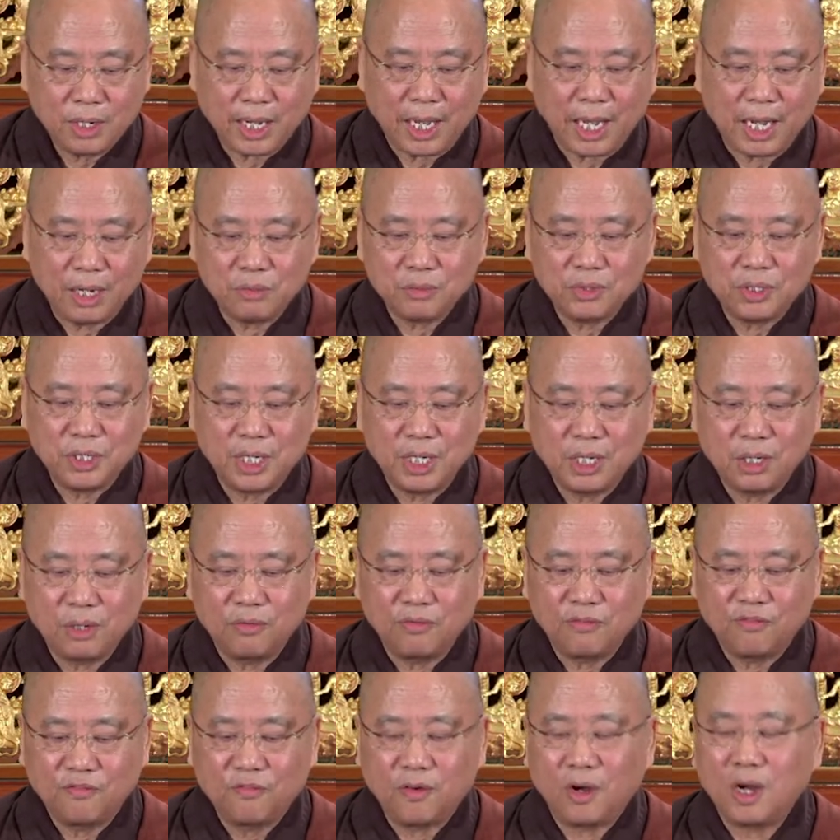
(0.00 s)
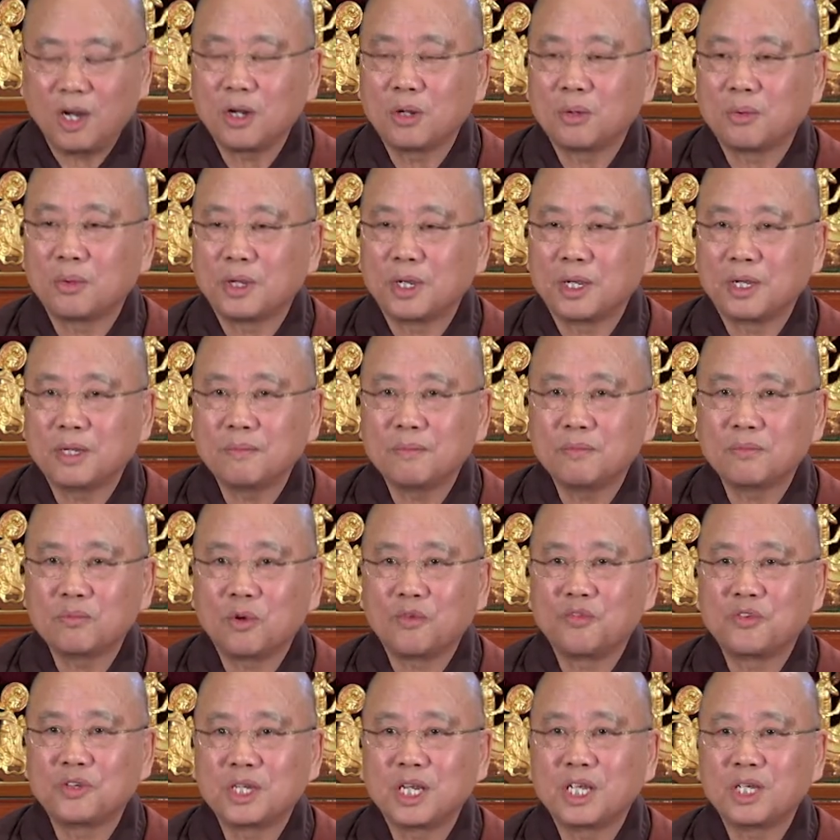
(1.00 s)
counting and following
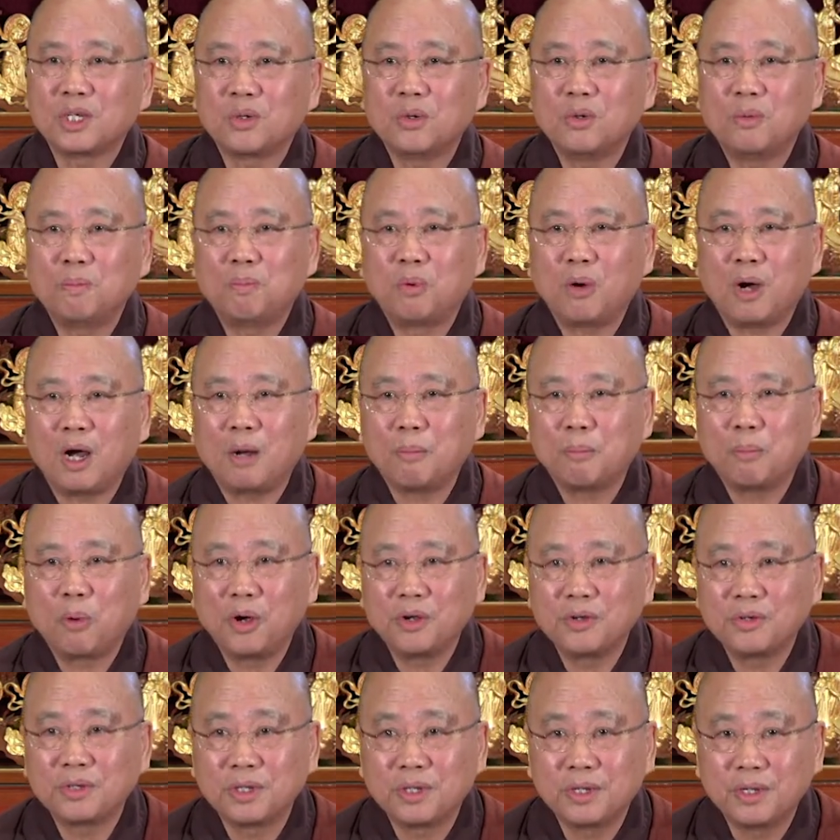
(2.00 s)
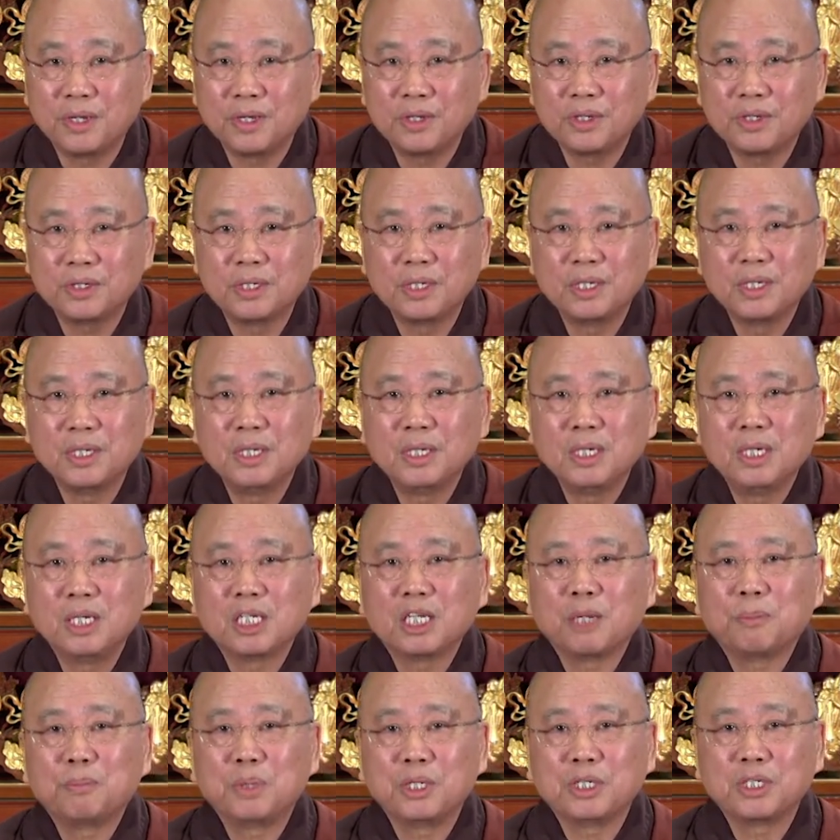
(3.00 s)
with single-pointedness,
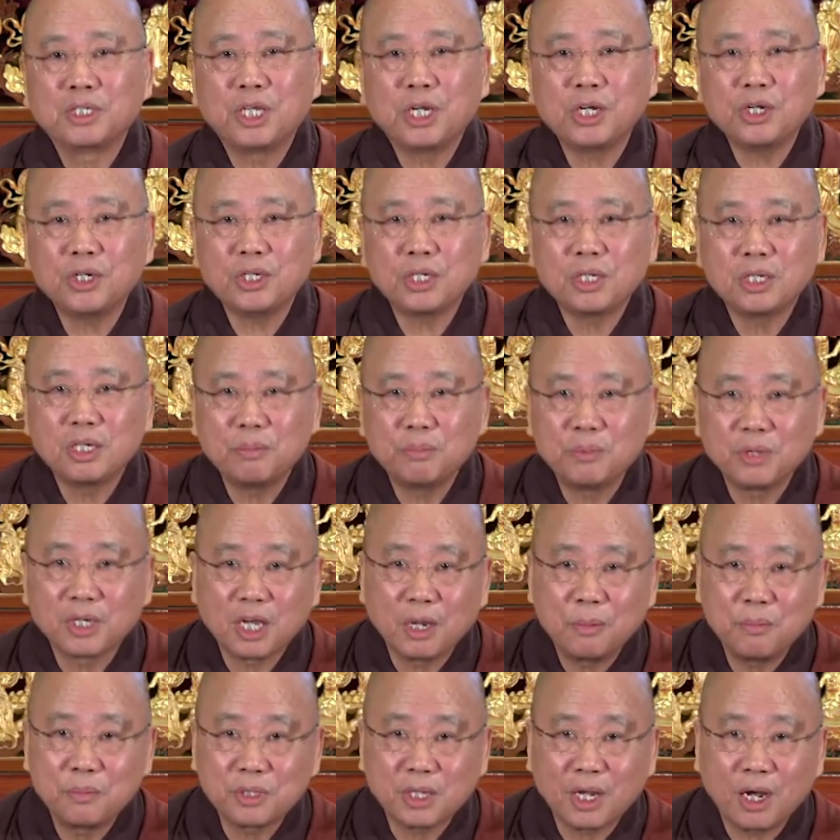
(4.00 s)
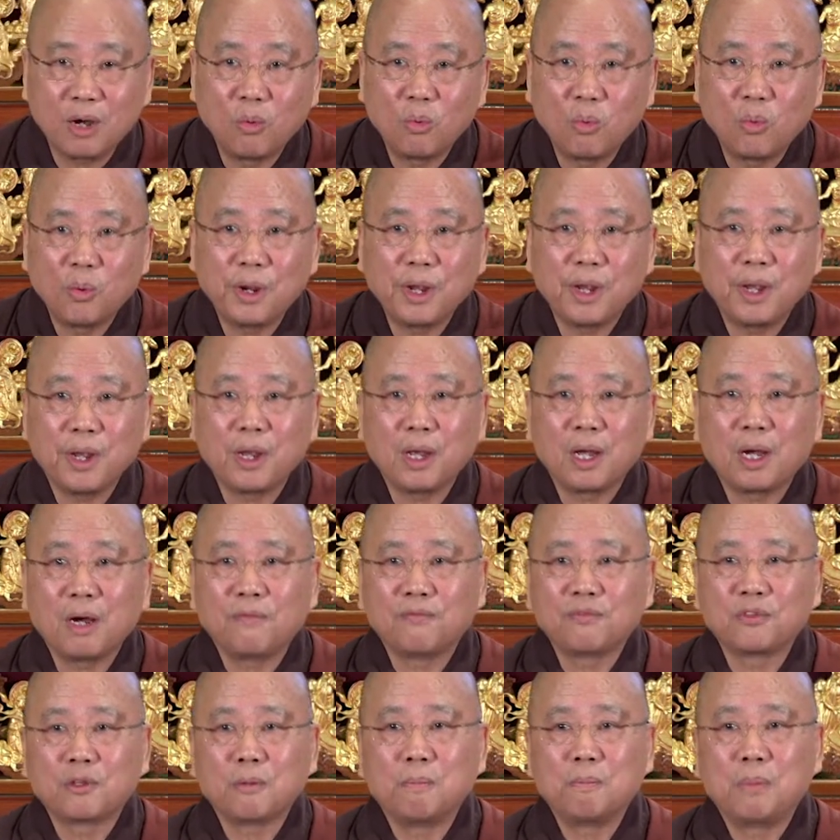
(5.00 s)
the practitioner becomes aware
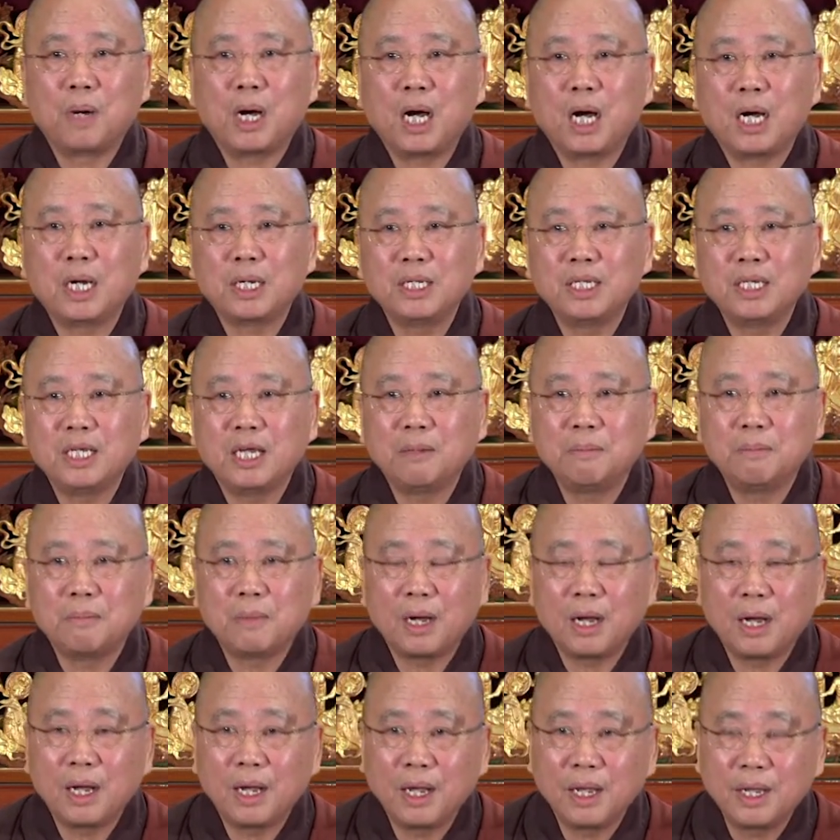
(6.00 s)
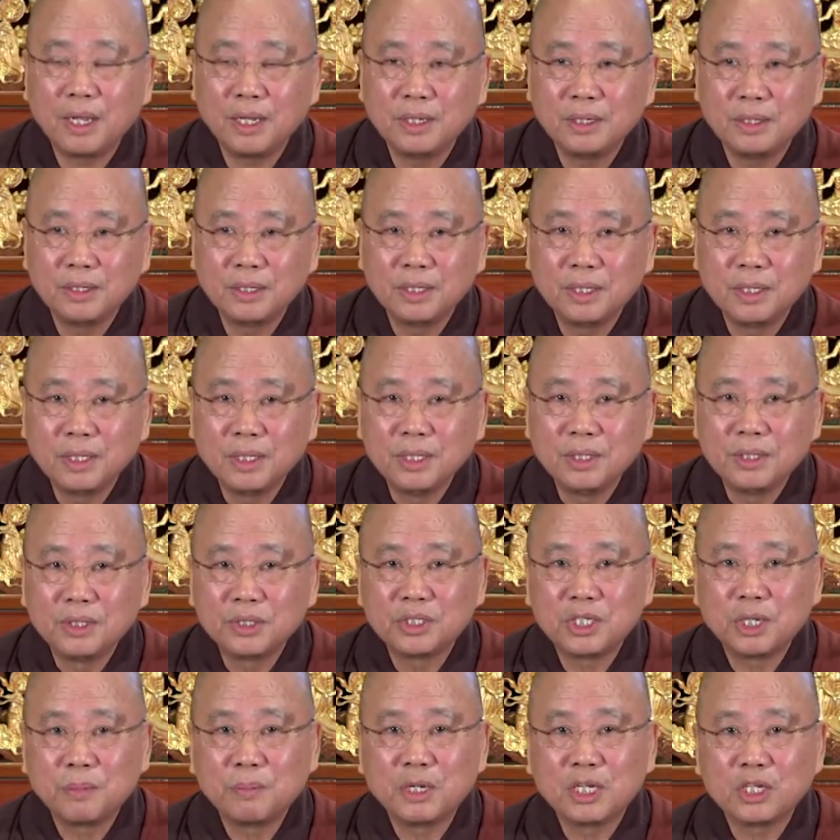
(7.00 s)
of the body and mind
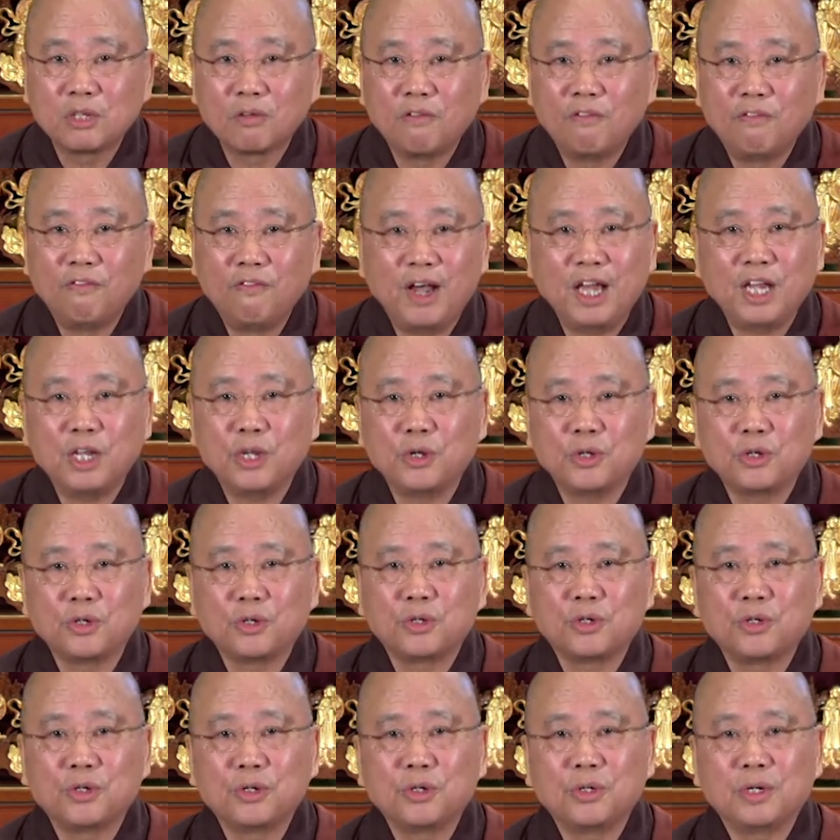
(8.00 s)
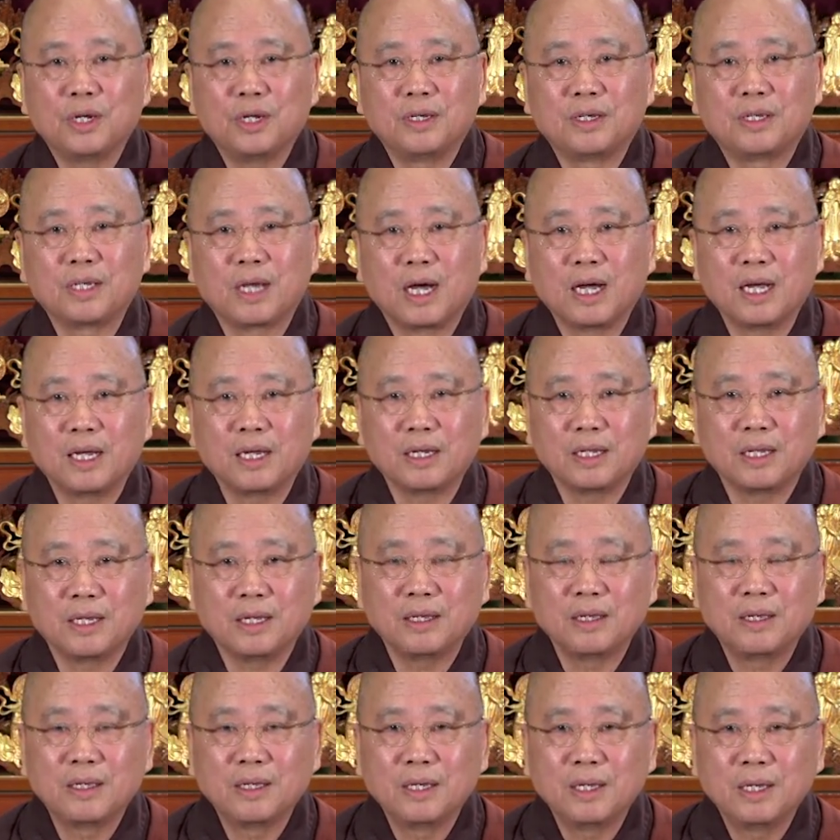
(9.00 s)
seeming to vanish
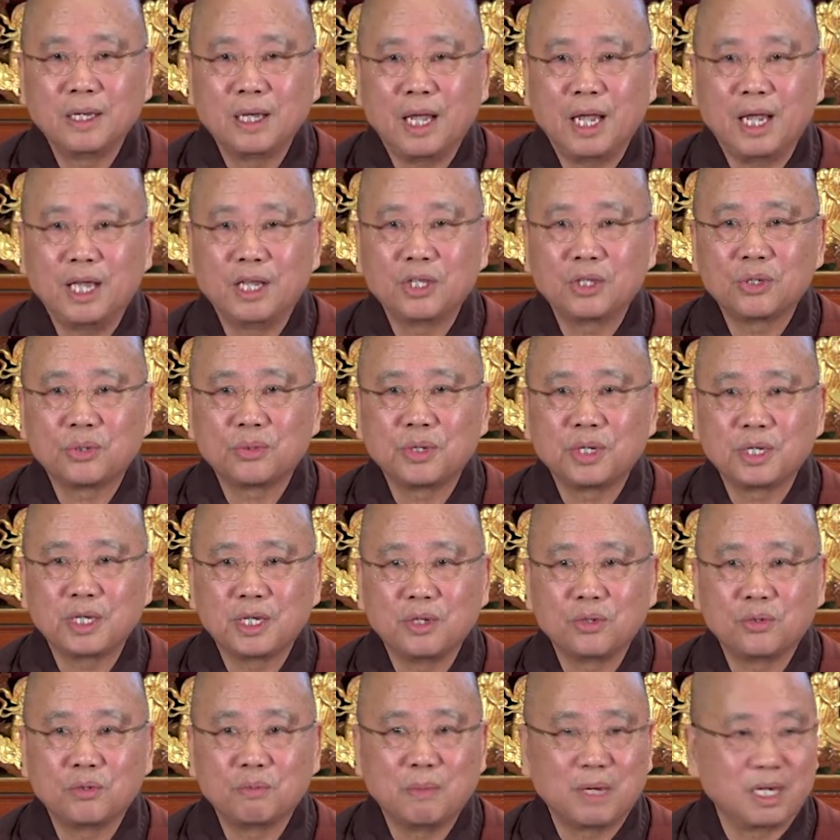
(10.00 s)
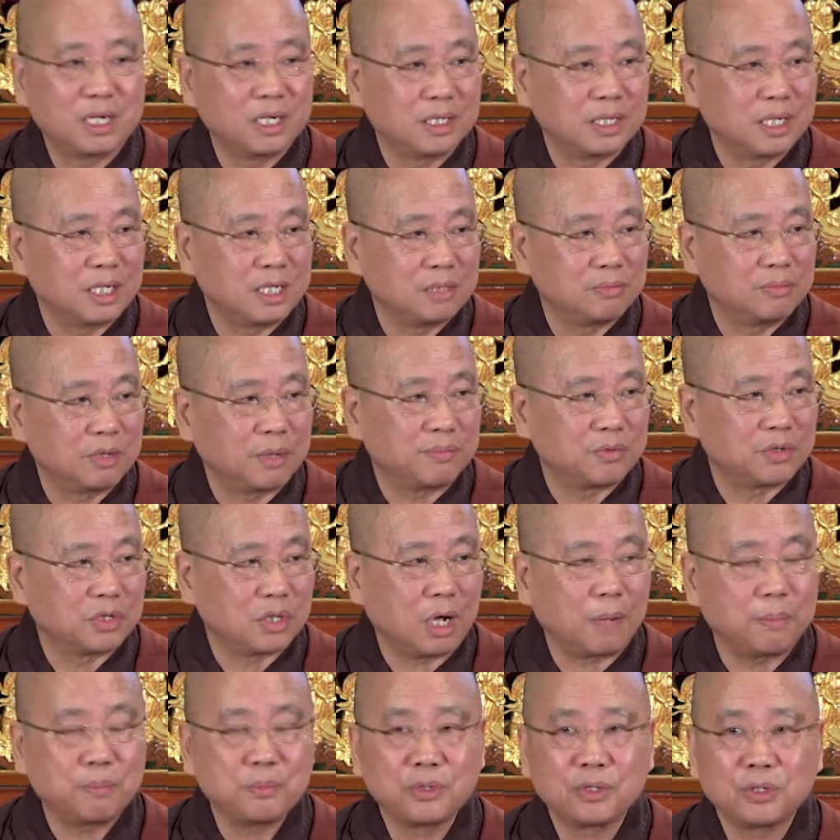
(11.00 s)
entirely, entering into meditative
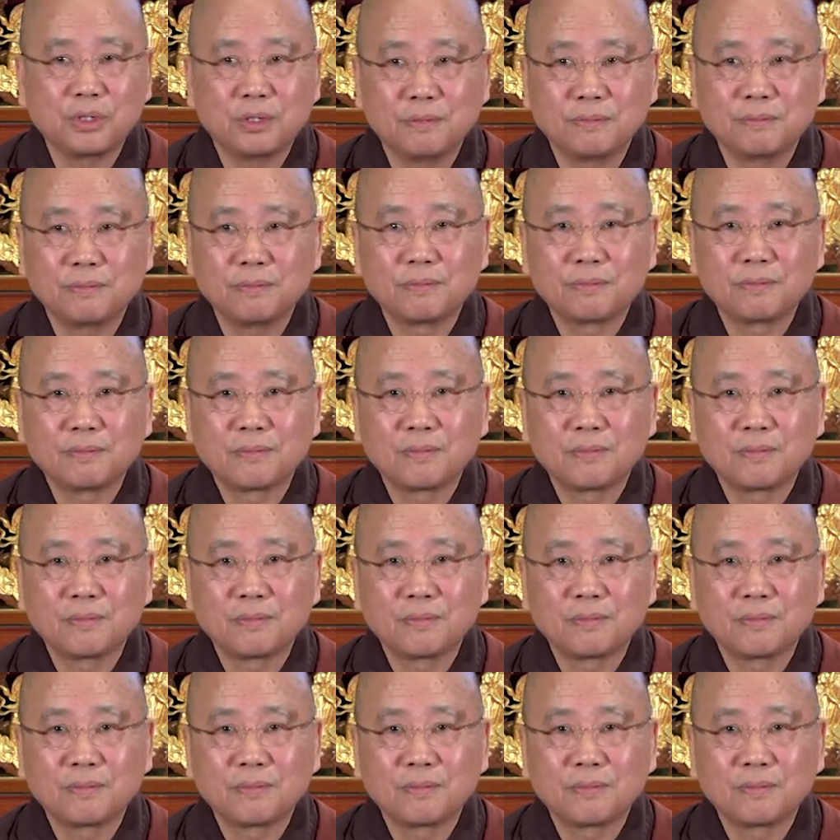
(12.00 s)
absorption.